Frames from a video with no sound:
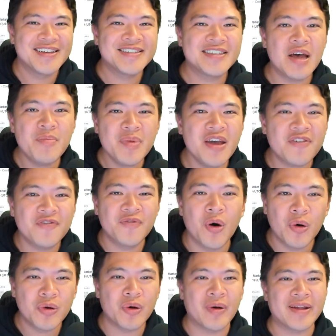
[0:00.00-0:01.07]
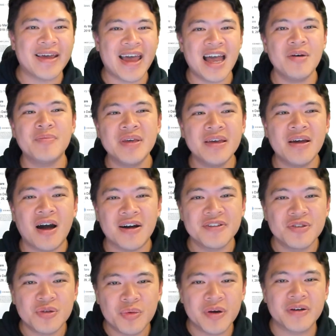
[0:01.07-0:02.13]
send me a photo and at me
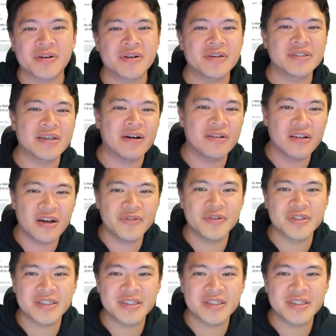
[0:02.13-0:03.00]
on Twitter because I'd love